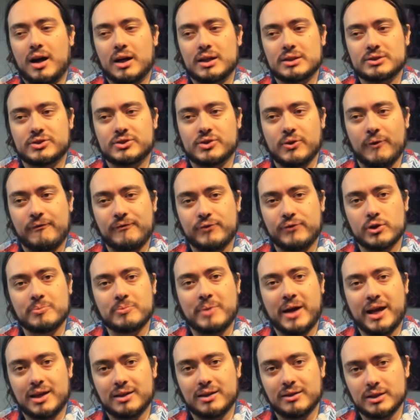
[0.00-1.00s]
so for my
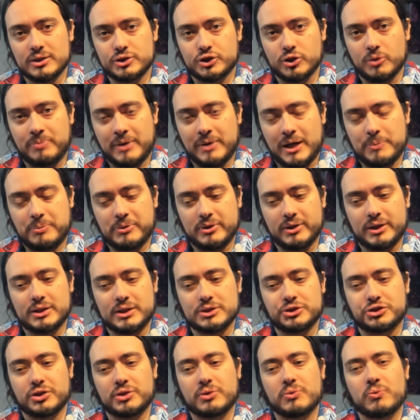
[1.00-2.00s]
initial population,